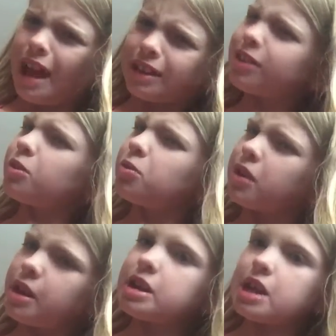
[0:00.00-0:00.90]
That's a
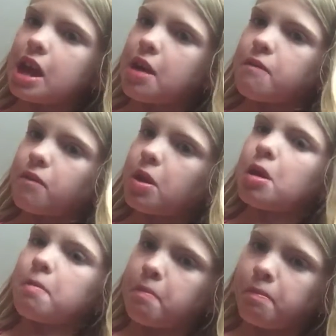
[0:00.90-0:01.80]
weird name for
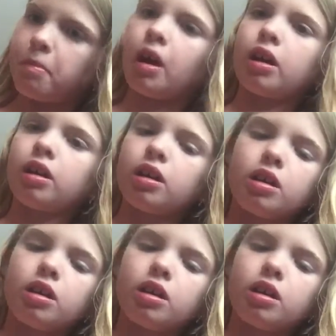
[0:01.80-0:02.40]
a bunny.